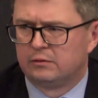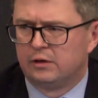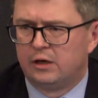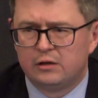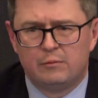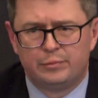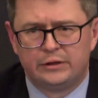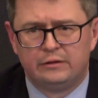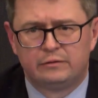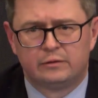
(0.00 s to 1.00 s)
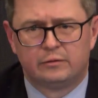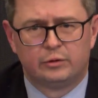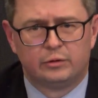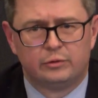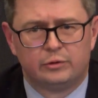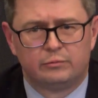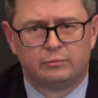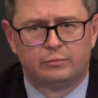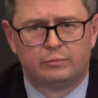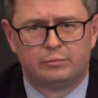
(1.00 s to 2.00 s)
our companies,
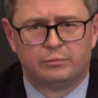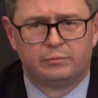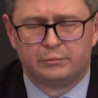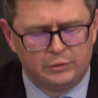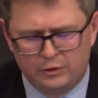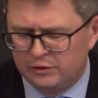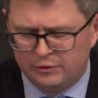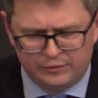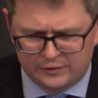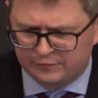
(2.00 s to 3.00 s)
even